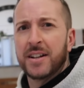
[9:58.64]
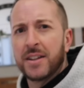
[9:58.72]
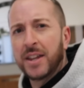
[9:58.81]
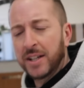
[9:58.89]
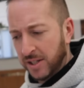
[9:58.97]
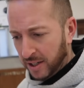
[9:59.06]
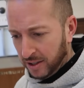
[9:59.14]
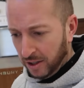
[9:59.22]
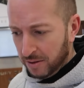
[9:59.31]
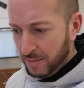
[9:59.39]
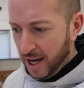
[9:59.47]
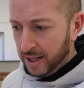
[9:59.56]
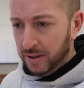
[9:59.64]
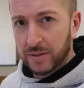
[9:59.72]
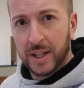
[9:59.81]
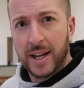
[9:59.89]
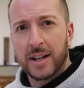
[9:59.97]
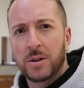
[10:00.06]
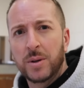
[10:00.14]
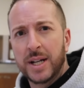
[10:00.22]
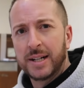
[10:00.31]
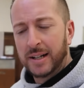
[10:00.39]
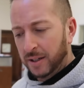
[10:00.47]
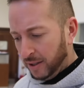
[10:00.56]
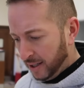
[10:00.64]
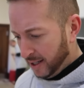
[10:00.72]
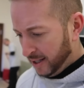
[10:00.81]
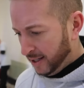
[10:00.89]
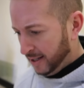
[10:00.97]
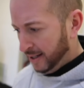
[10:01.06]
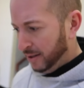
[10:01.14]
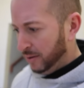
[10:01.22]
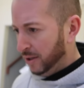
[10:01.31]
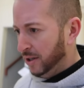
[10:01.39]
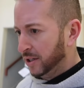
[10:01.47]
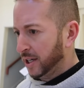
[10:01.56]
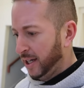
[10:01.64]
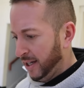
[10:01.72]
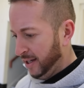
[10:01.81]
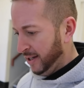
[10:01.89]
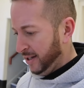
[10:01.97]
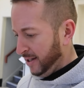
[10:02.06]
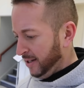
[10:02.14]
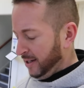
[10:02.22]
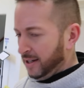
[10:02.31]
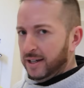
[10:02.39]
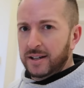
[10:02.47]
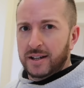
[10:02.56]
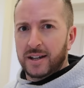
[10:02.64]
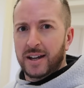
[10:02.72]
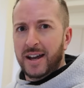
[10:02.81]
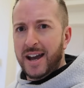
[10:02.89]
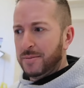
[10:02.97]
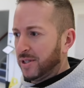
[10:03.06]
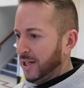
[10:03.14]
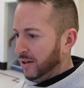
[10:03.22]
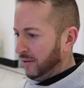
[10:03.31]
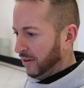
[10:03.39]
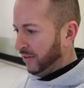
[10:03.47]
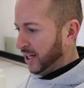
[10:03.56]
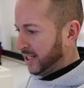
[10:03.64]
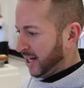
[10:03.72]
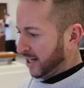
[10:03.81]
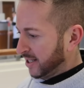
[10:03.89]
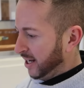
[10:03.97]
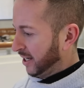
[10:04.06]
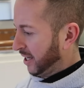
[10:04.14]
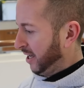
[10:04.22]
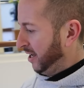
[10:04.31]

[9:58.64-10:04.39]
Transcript: Thanks to the kind man over there. We had a little look. Absolutely fantastic.